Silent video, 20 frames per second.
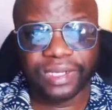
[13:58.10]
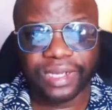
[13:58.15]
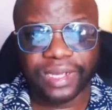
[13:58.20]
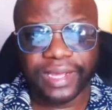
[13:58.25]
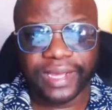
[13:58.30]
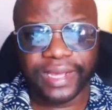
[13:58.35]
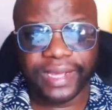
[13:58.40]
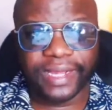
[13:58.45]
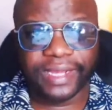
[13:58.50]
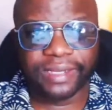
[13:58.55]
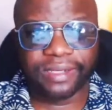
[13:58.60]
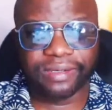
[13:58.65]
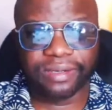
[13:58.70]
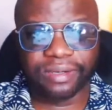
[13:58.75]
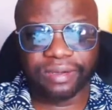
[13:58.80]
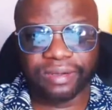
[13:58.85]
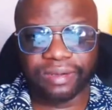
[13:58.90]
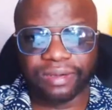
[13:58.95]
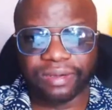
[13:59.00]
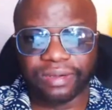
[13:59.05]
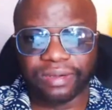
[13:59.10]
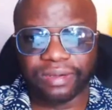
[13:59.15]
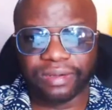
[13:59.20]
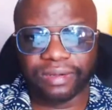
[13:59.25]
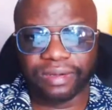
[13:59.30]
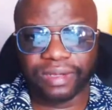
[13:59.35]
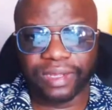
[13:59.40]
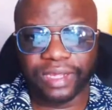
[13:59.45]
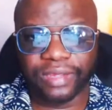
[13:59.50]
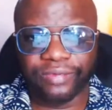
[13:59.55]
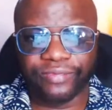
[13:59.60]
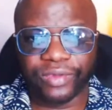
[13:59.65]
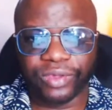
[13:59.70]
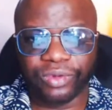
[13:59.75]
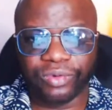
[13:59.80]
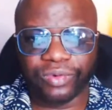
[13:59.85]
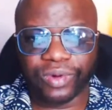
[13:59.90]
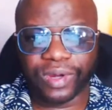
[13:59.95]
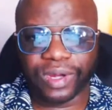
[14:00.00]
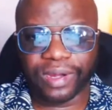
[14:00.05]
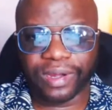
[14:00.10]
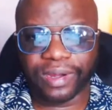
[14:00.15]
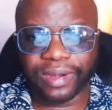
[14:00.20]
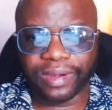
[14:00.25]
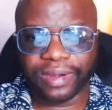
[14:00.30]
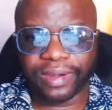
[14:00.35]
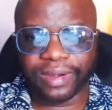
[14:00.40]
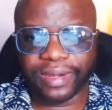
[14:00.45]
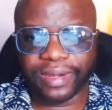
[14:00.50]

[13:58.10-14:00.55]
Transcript: And if you are